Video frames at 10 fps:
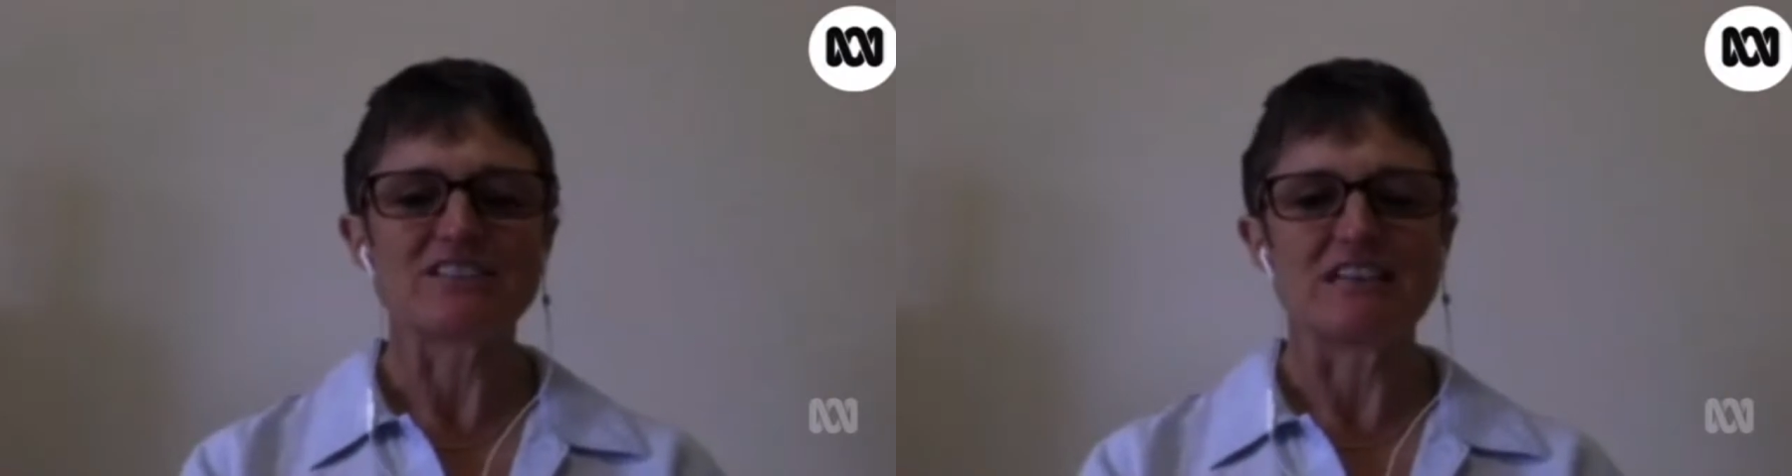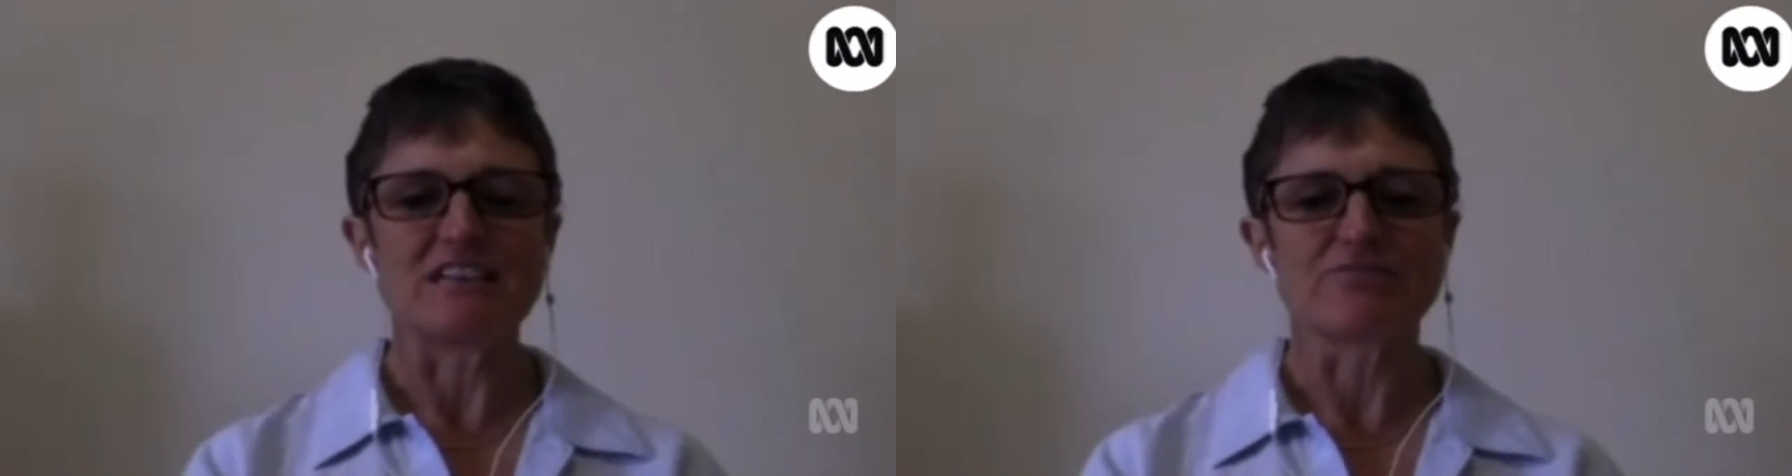
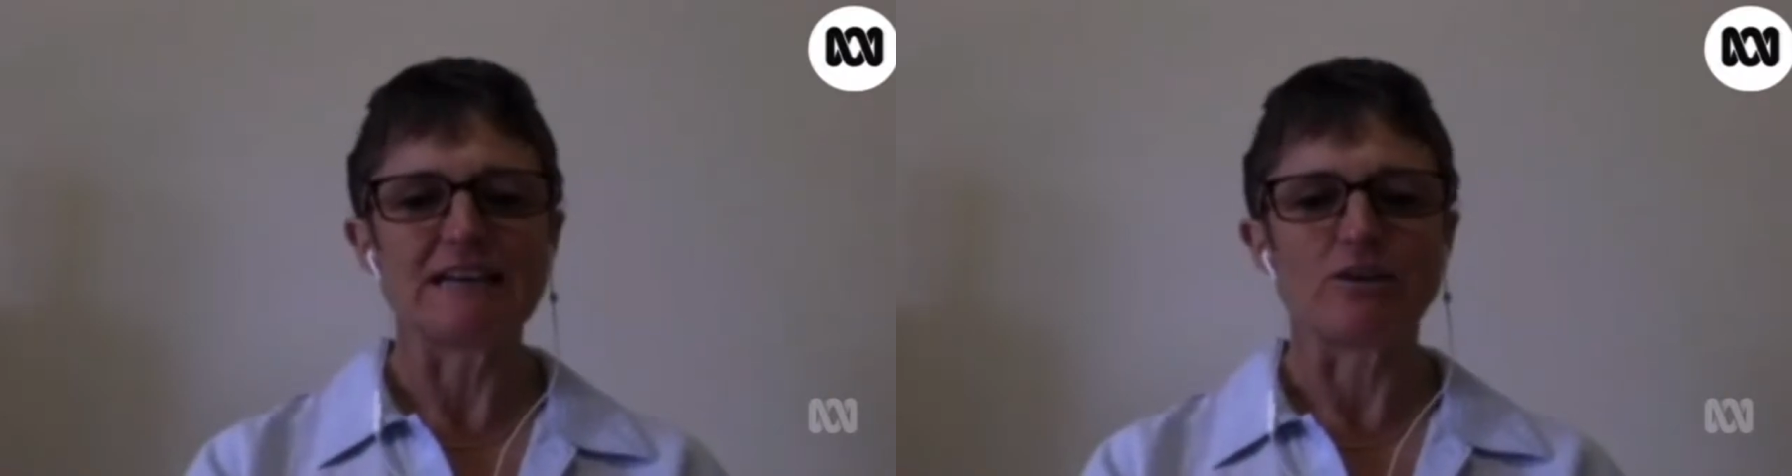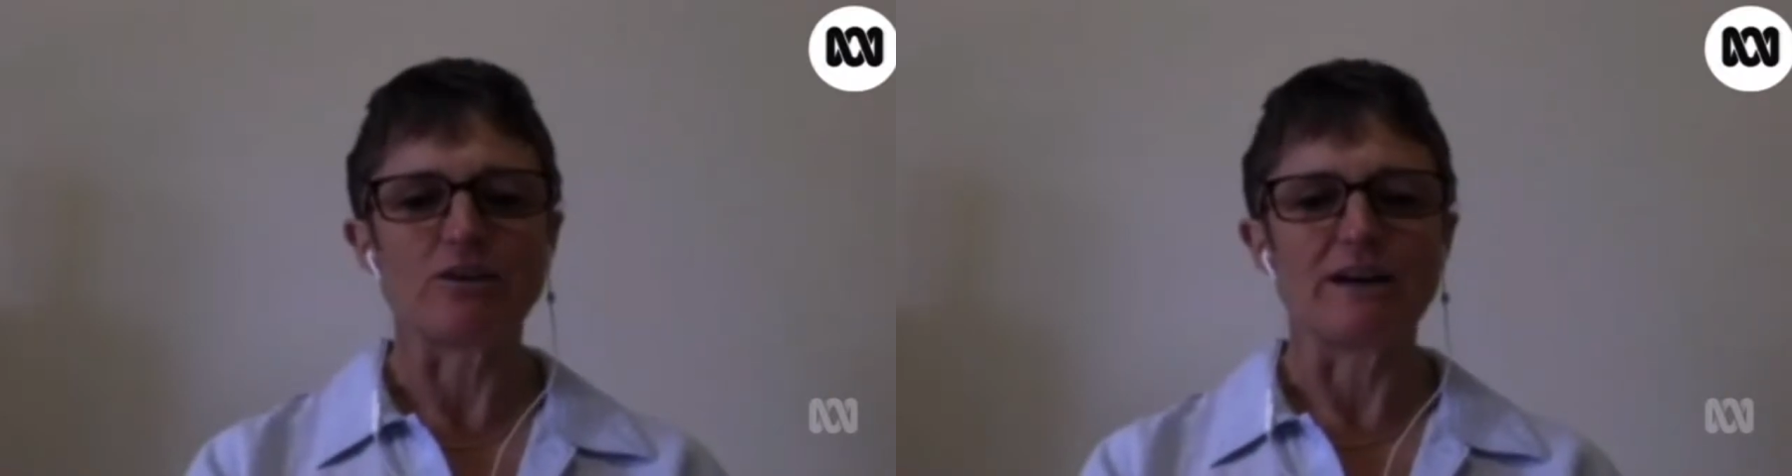really
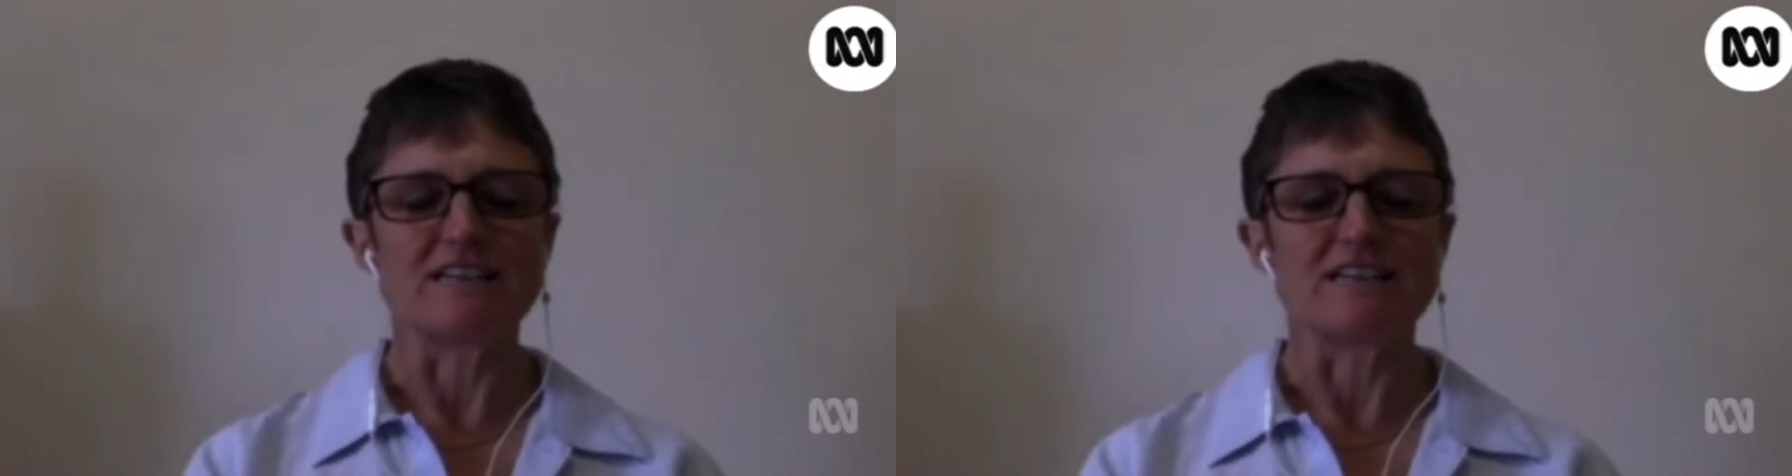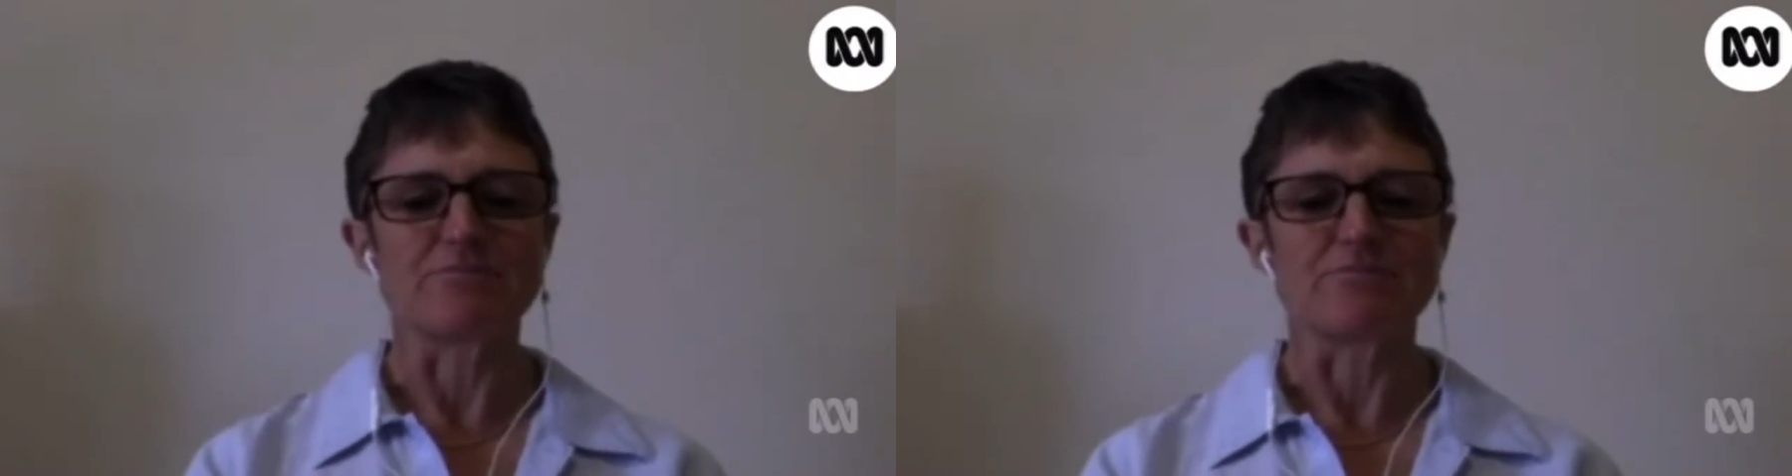quite a
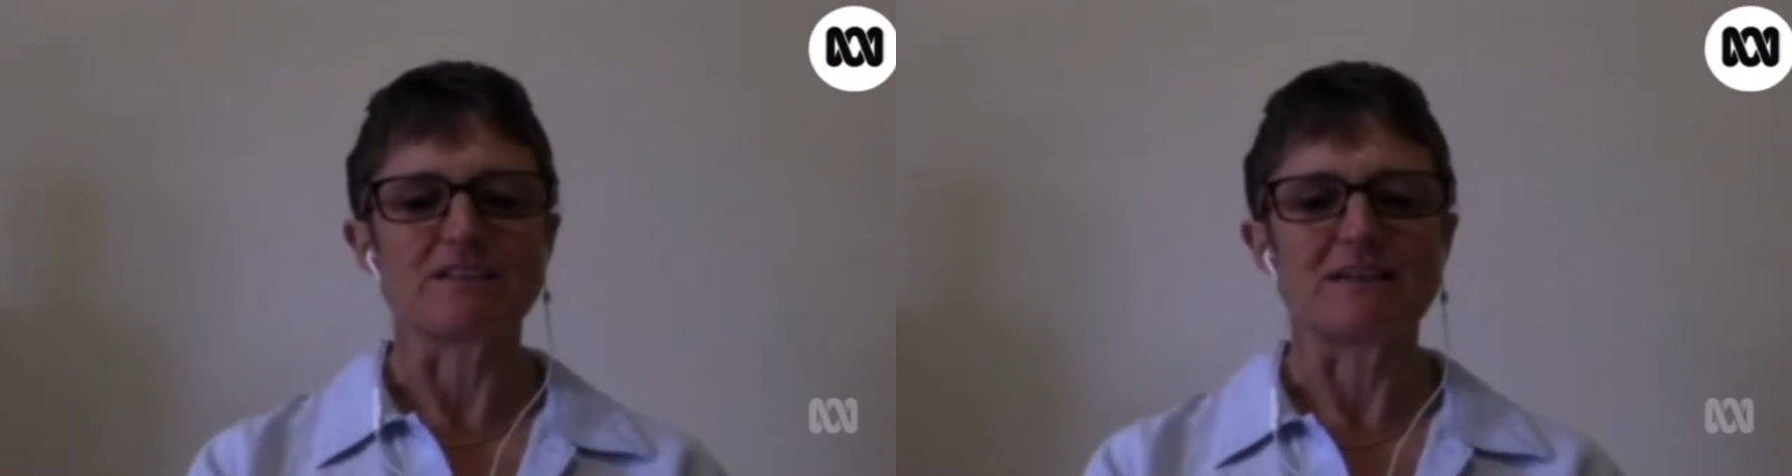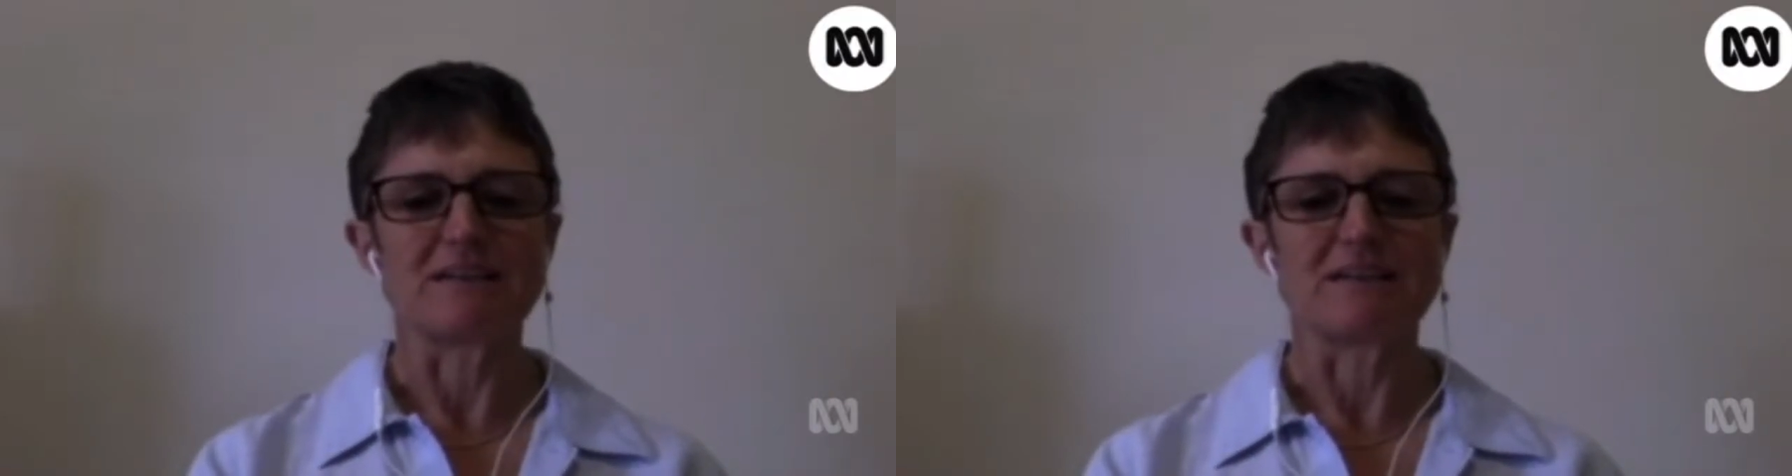desperate attempt by